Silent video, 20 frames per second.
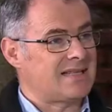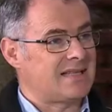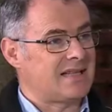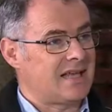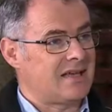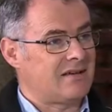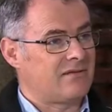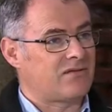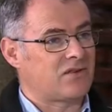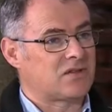
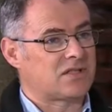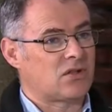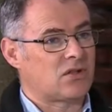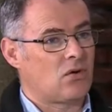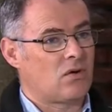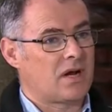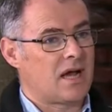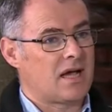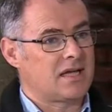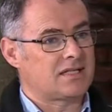amazing thing for
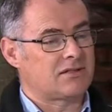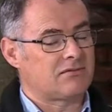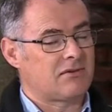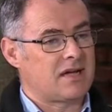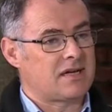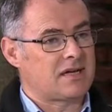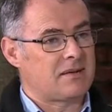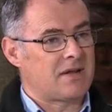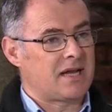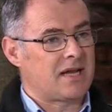snow and
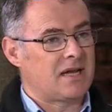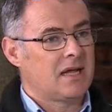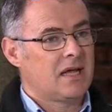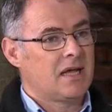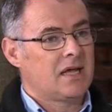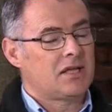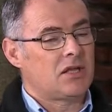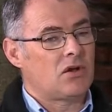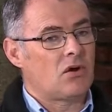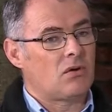ice, right? I
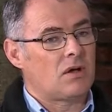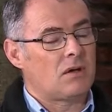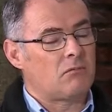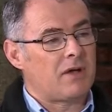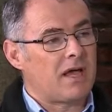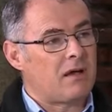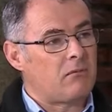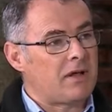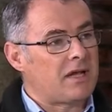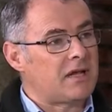mean, you
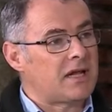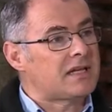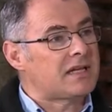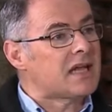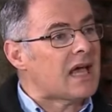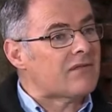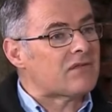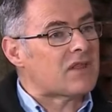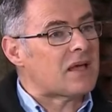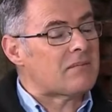know, we
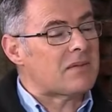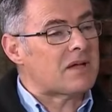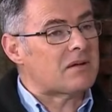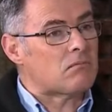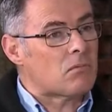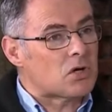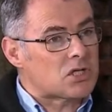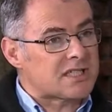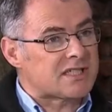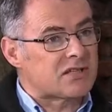didn't have
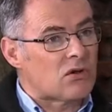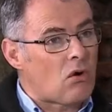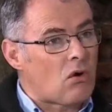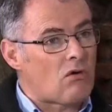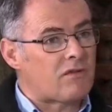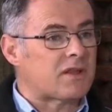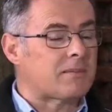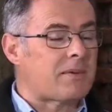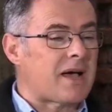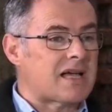that much
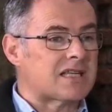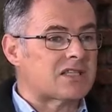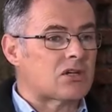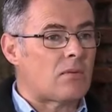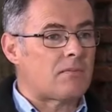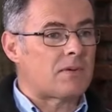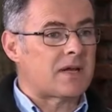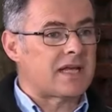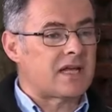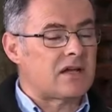snow over the
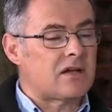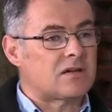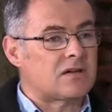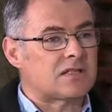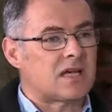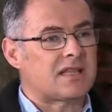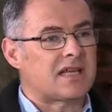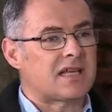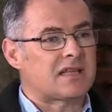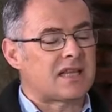past couple of
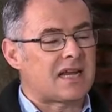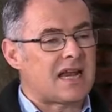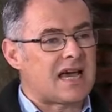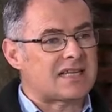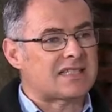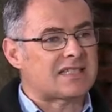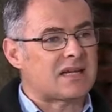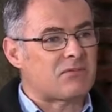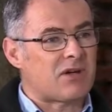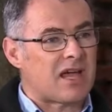years. I think
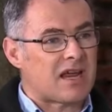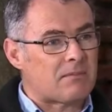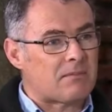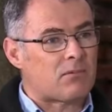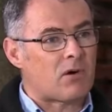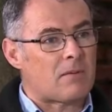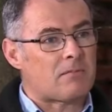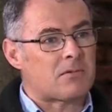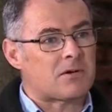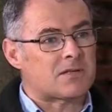the last time we
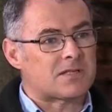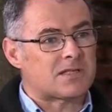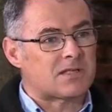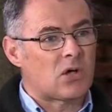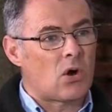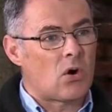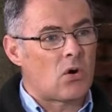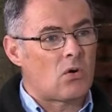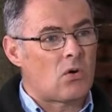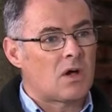had a
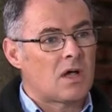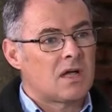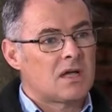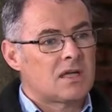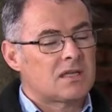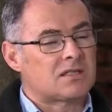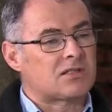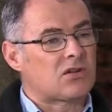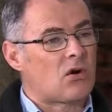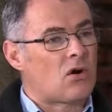proper snow
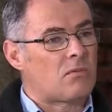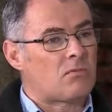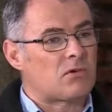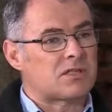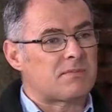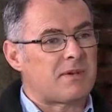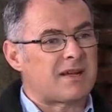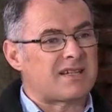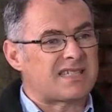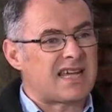
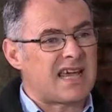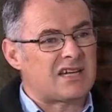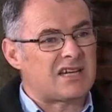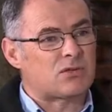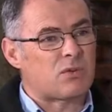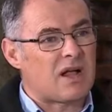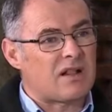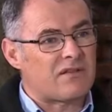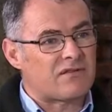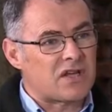storm was about
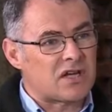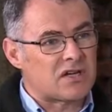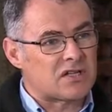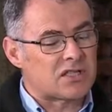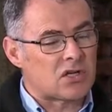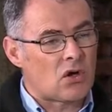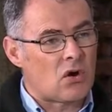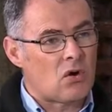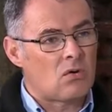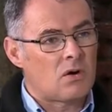10, 12
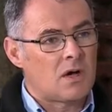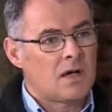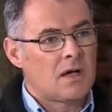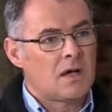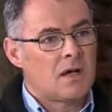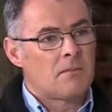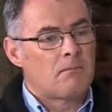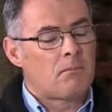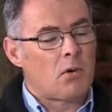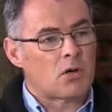years ago.
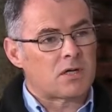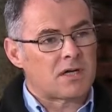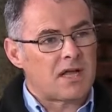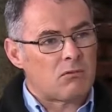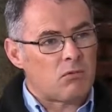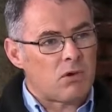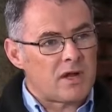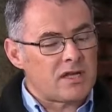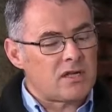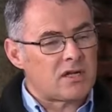
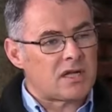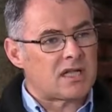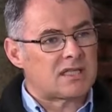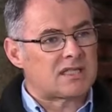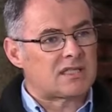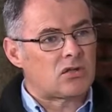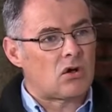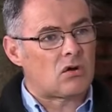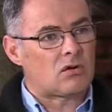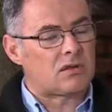But when you
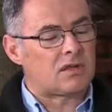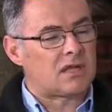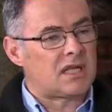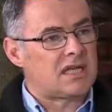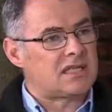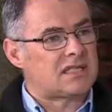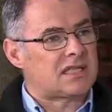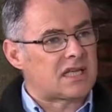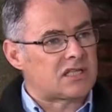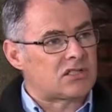get
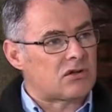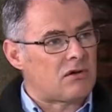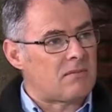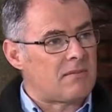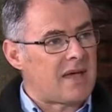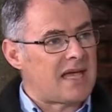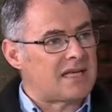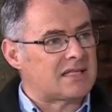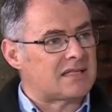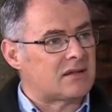stuck, these
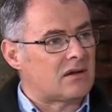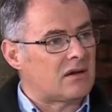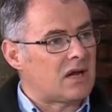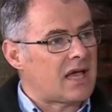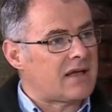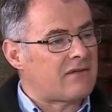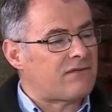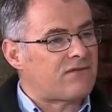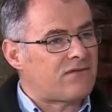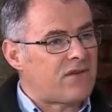things are amazing.
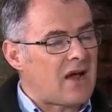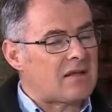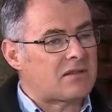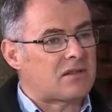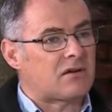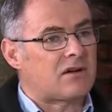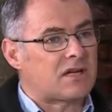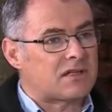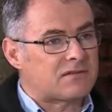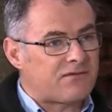They're like
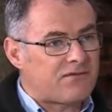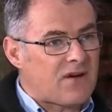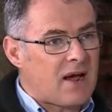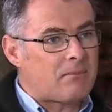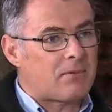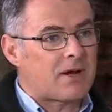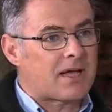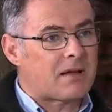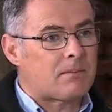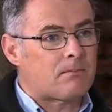they're a
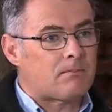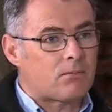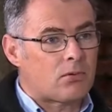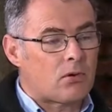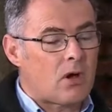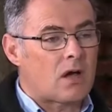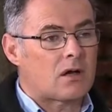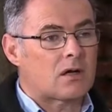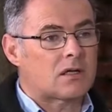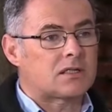fabric
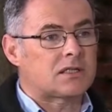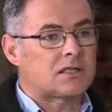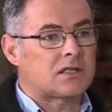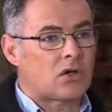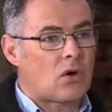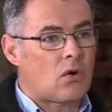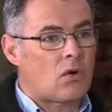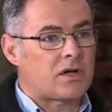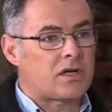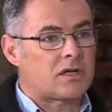
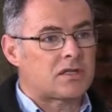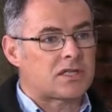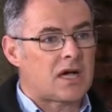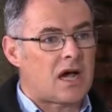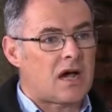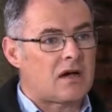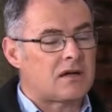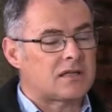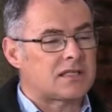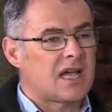product that go on
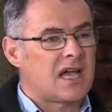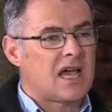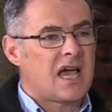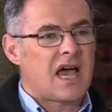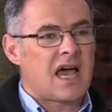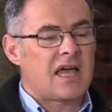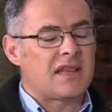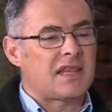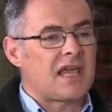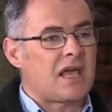your tyres
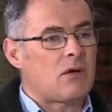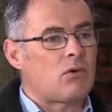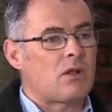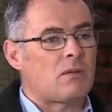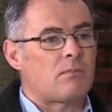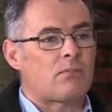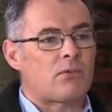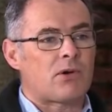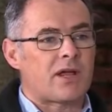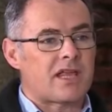and
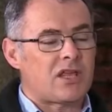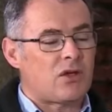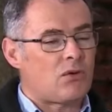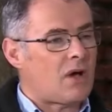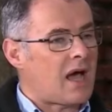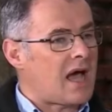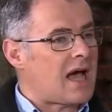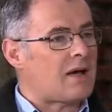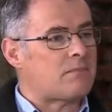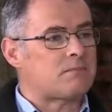they will
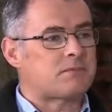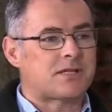bring you